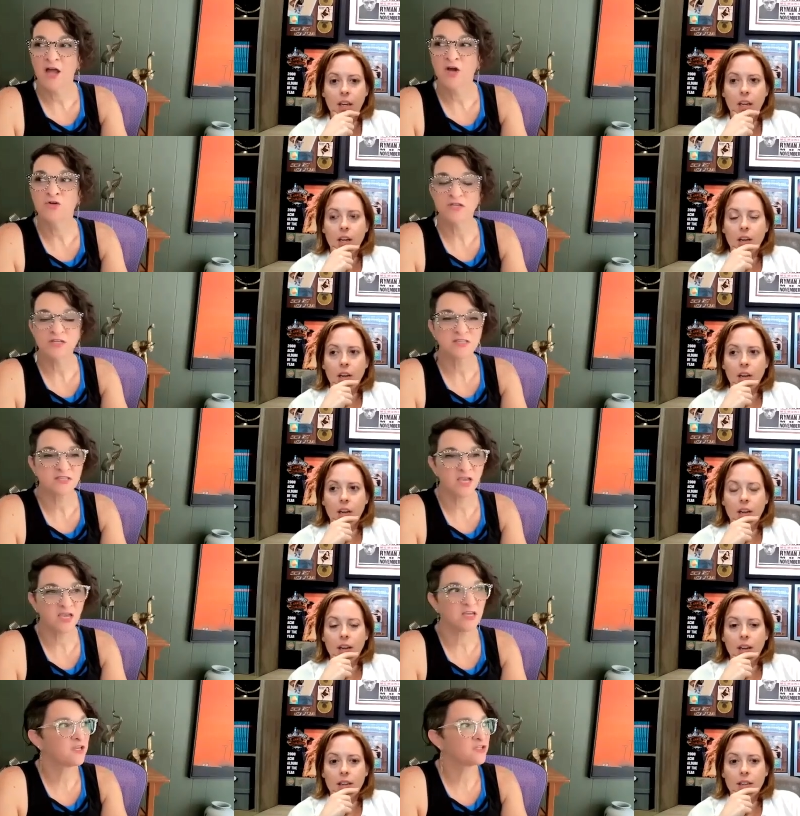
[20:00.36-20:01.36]
Speaker 1: I always
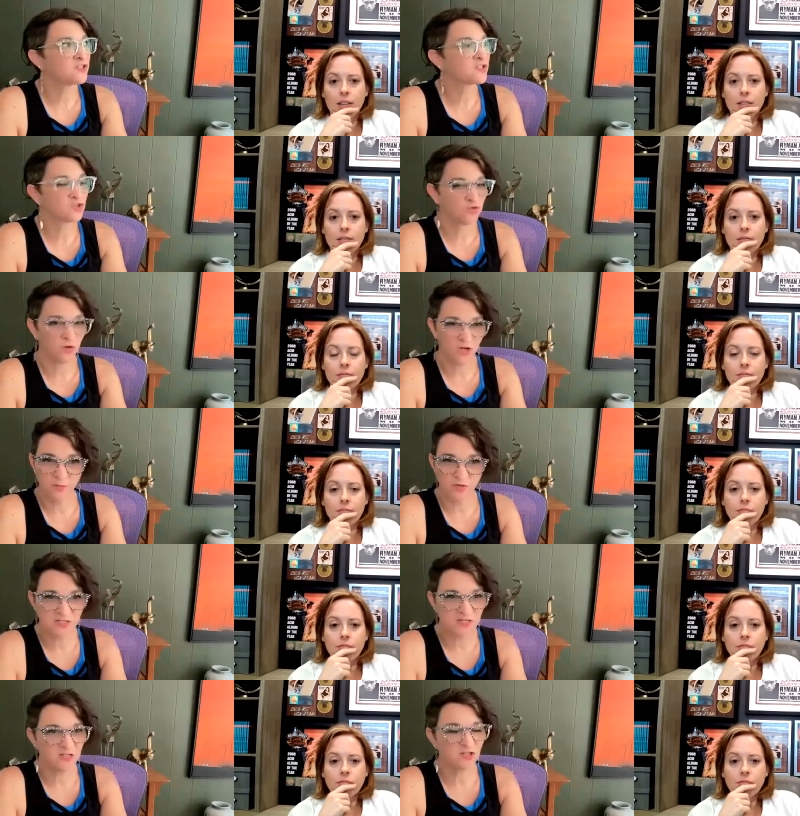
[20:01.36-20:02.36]
say it's
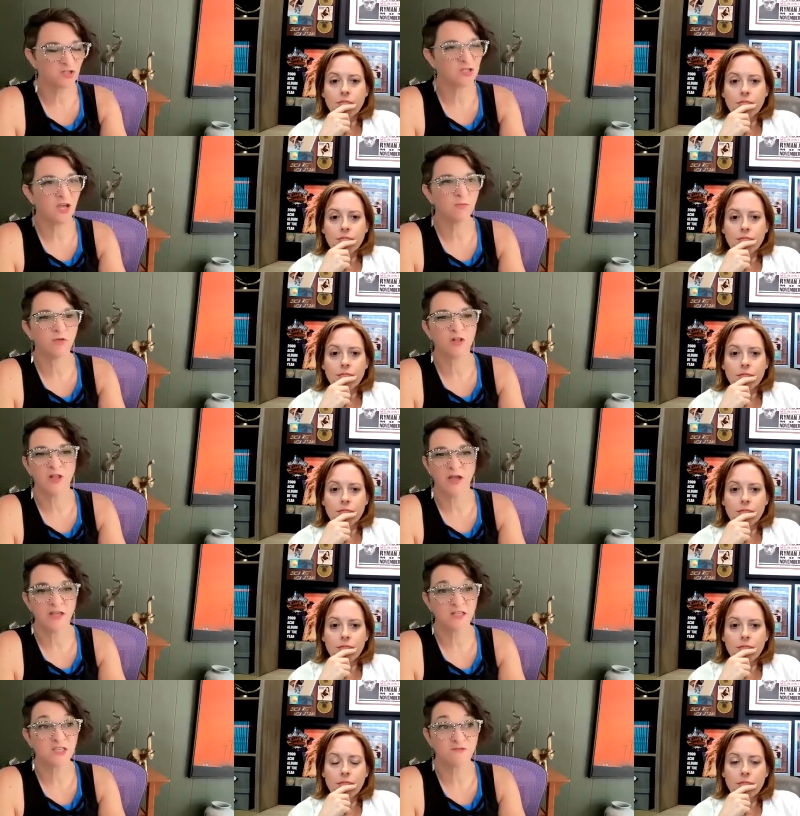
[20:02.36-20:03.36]
20% of your time with
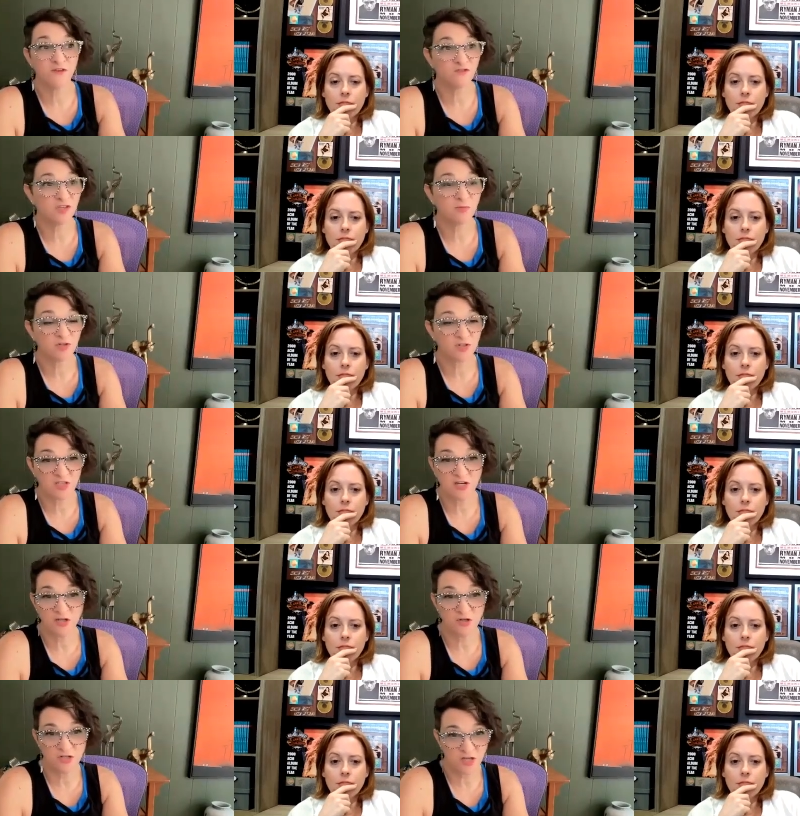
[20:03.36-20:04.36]
clients, 50% of
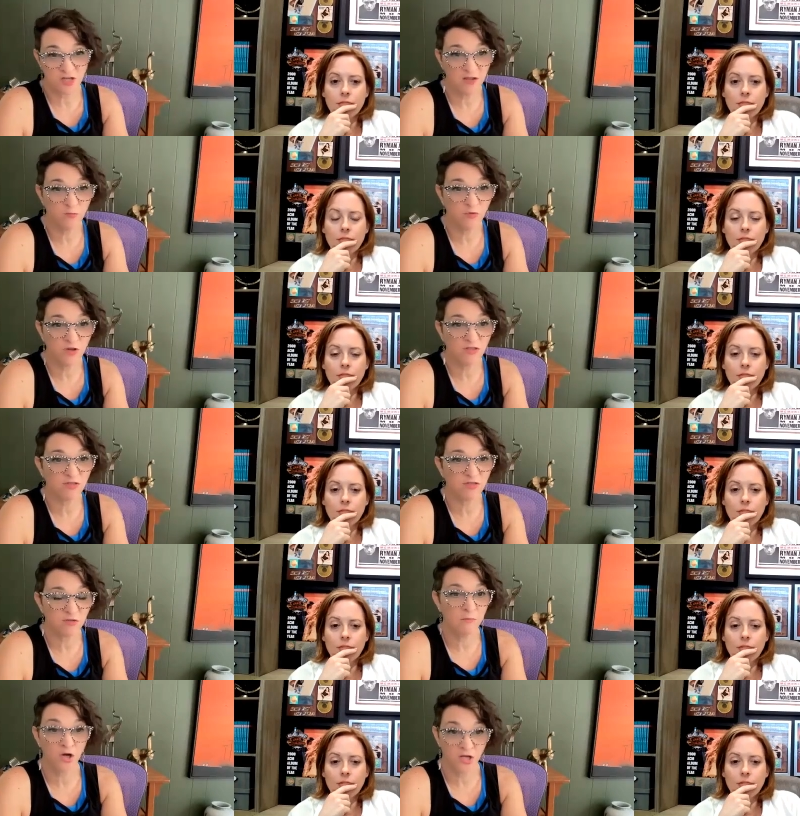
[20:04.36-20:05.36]
your time with
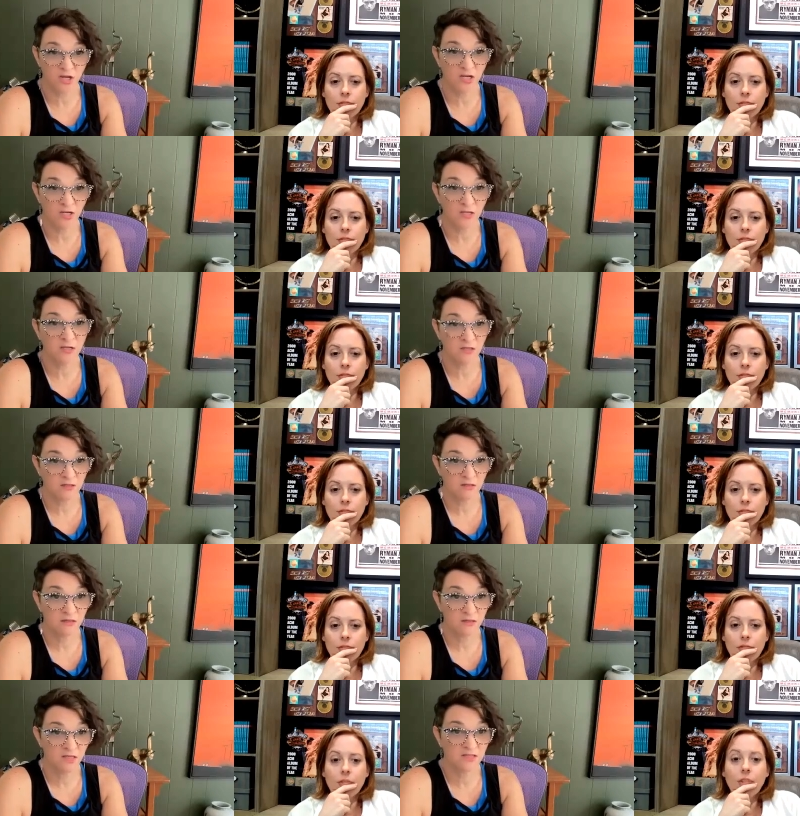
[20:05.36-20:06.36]
marketing
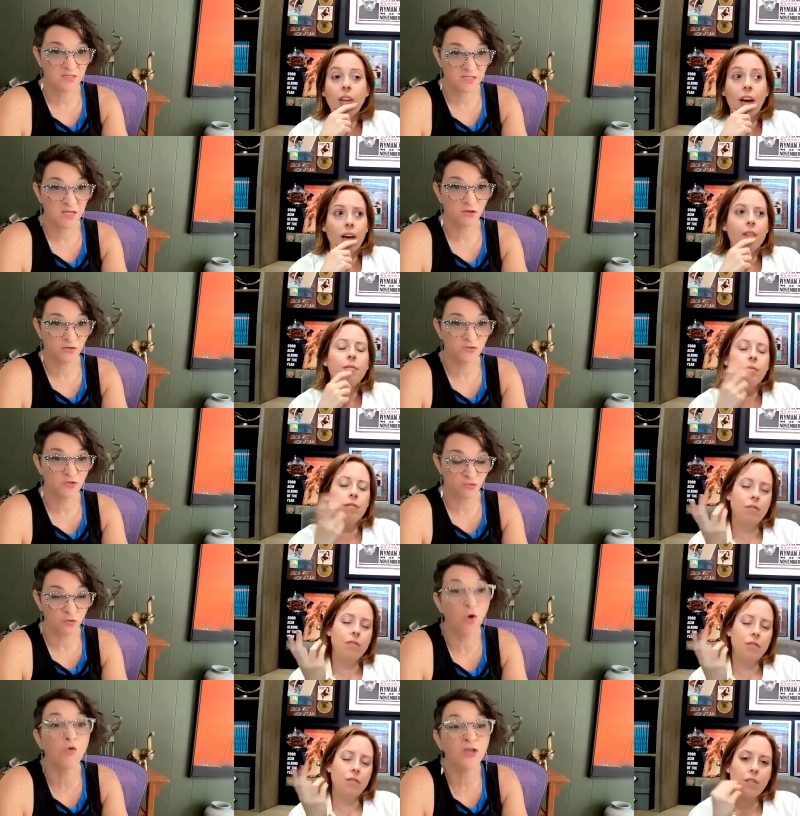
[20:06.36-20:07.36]
Speaker 2: and sales,
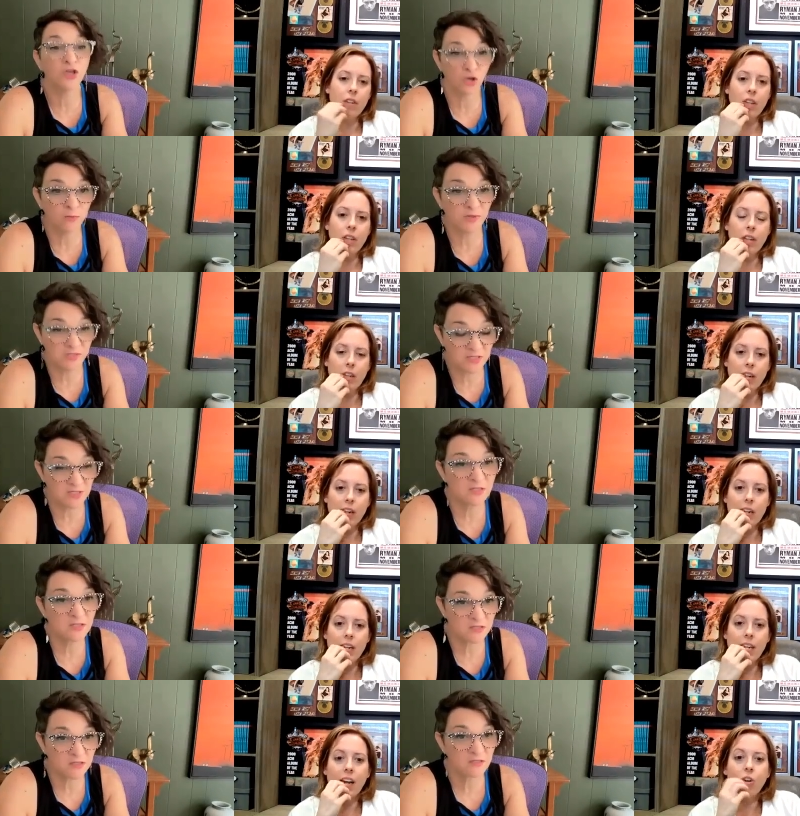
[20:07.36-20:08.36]
growing your
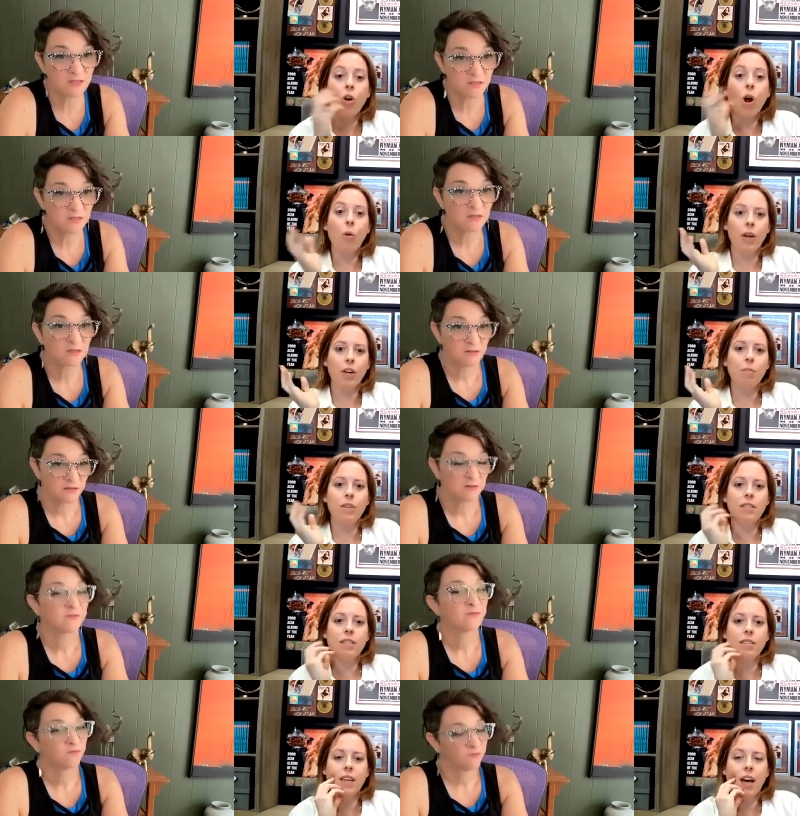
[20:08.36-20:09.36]
business. Yeah, growing your
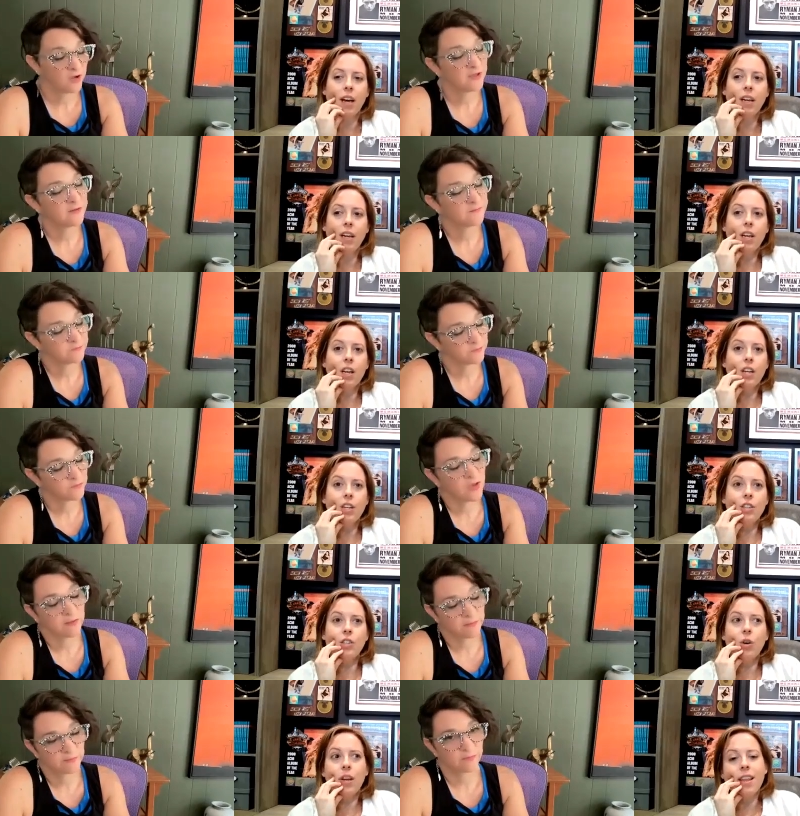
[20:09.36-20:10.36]
business. Yeah. Right.
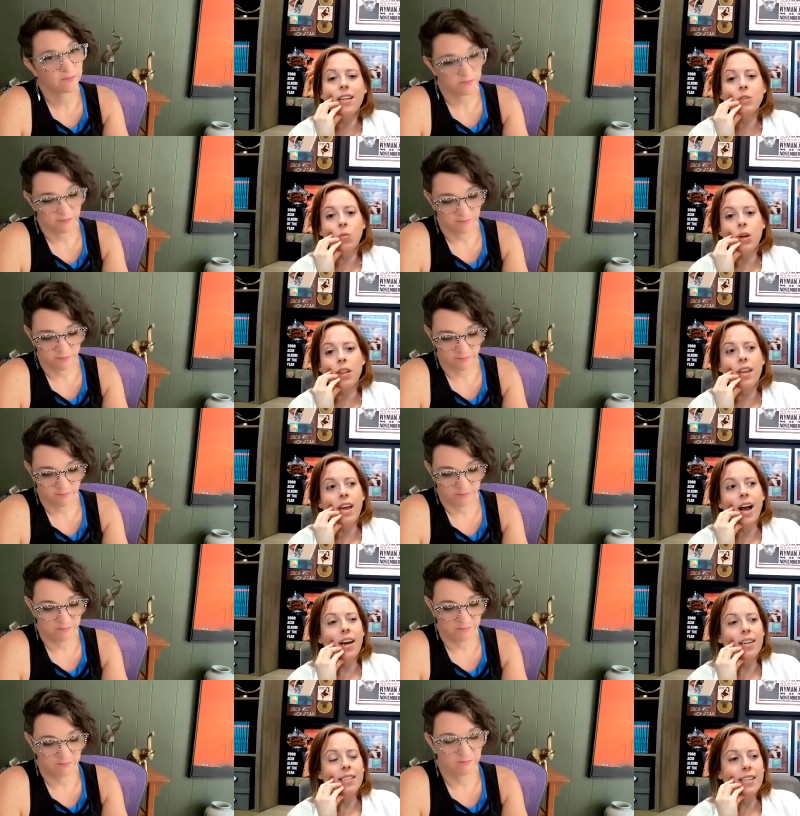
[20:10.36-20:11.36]
Speaker 1: Yeah.
Speaker 2: So that's one thing.
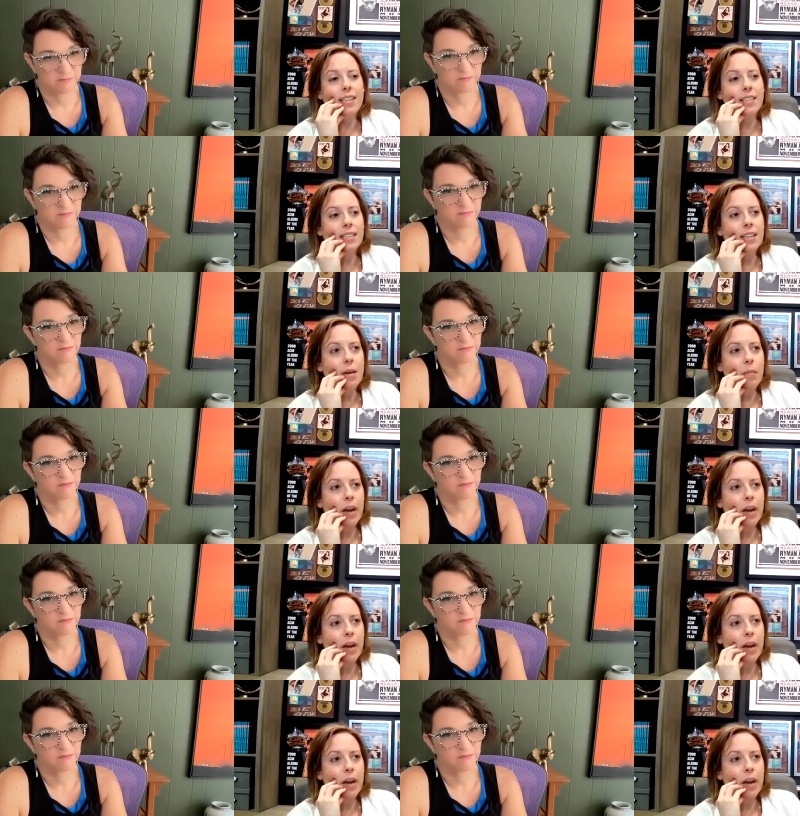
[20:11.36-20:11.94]
I tend to let